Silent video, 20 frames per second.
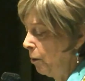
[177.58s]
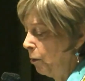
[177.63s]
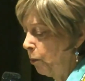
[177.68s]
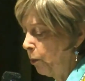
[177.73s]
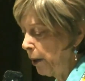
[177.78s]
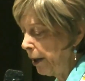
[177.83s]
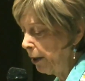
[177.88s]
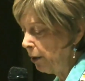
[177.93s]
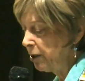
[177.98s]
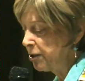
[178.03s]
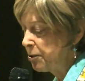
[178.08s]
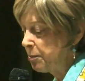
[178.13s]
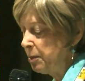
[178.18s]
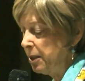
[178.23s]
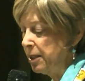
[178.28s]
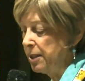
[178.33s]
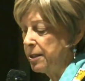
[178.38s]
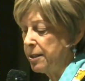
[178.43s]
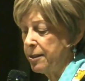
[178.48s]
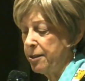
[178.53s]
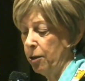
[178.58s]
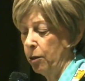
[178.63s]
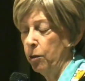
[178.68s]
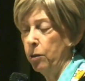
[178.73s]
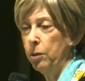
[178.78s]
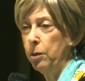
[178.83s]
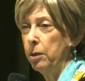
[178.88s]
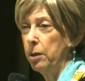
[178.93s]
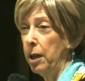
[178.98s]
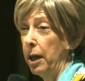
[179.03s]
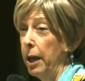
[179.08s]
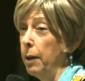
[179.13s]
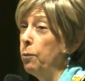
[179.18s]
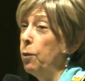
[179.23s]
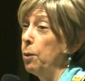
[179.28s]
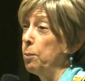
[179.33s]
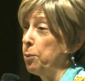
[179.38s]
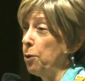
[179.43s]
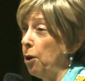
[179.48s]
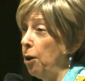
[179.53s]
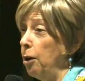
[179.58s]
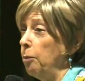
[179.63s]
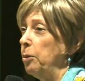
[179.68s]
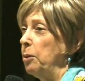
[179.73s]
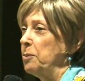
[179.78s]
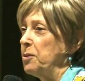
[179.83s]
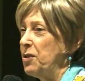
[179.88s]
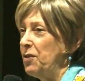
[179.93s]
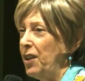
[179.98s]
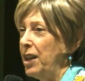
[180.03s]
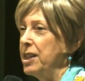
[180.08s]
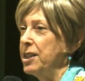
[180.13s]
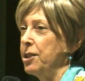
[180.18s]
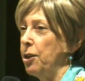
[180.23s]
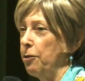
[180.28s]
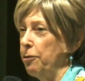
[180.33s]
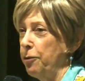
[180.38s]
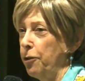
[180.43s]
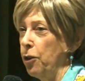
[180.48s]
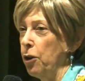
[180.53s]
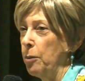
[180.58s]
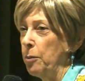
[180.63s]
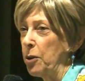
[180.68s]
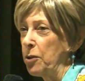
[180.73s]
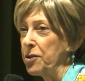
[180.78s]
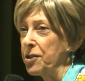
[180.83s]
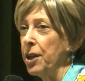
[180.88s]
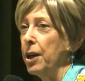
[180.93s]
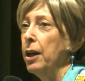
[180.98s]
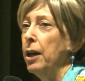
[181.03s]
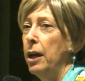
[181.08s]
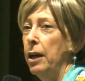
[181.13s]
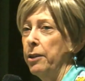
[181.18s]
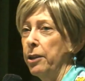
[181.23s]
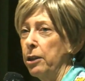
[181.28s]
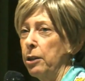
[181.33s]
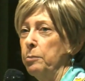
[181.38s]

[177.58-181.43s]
where it's being sold, and what problems face our farmers. And the